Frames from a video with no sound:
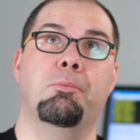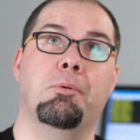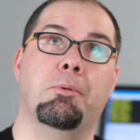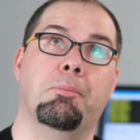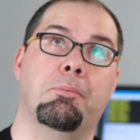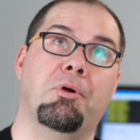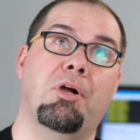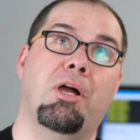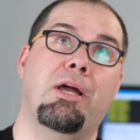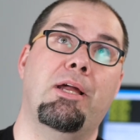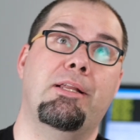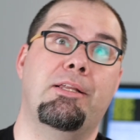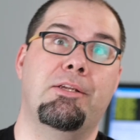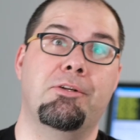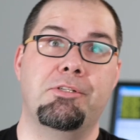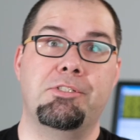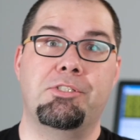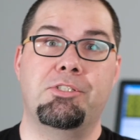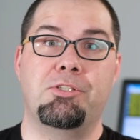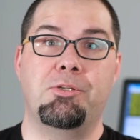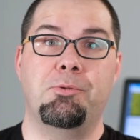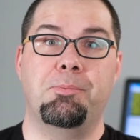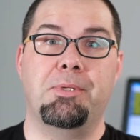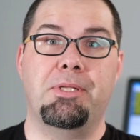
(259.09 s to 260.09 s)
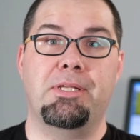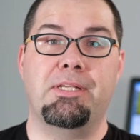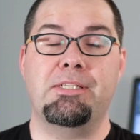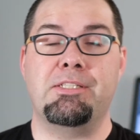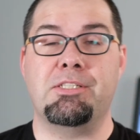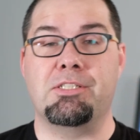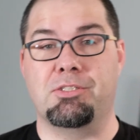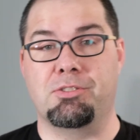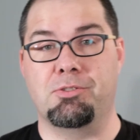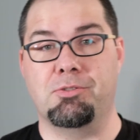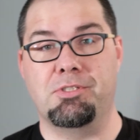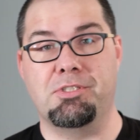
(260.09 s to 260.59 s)
proprietary stupidness
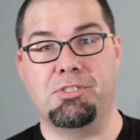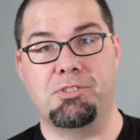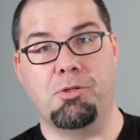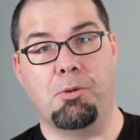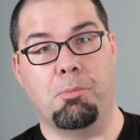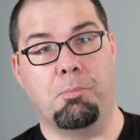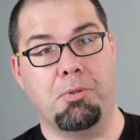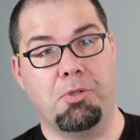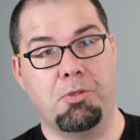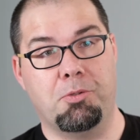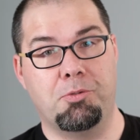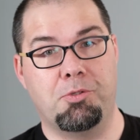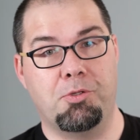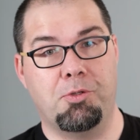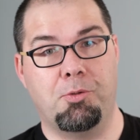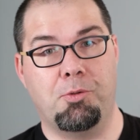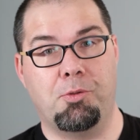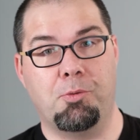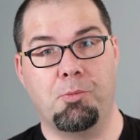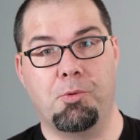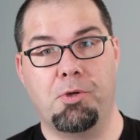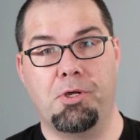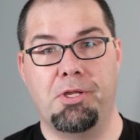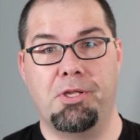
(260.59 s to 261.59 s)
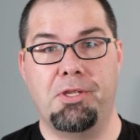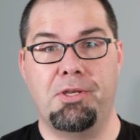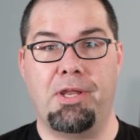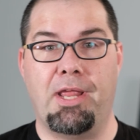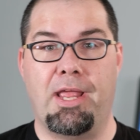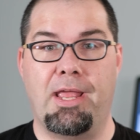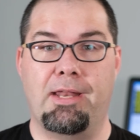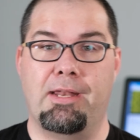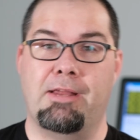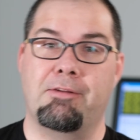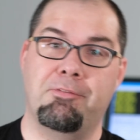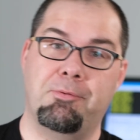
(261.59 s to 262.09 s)
because there is no Bluetooth one
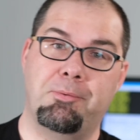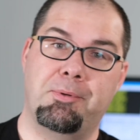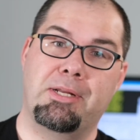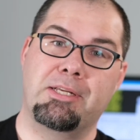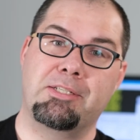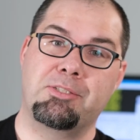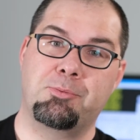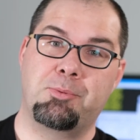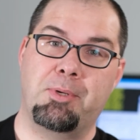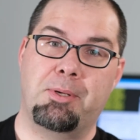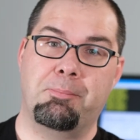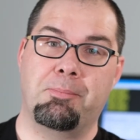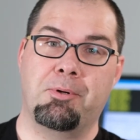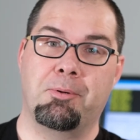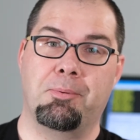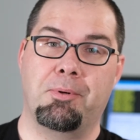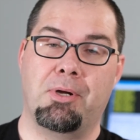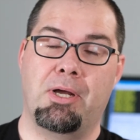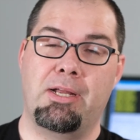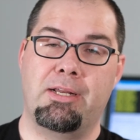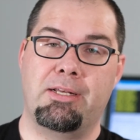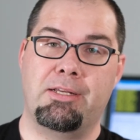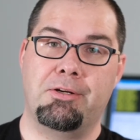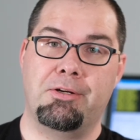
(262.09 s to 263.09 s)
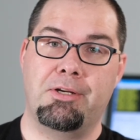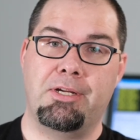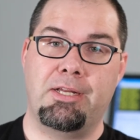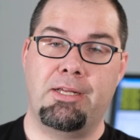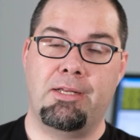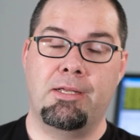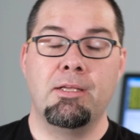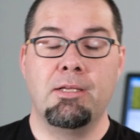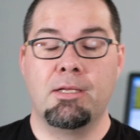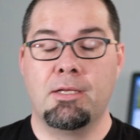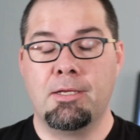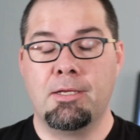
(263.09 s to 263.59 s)
and everyone else went proprietary.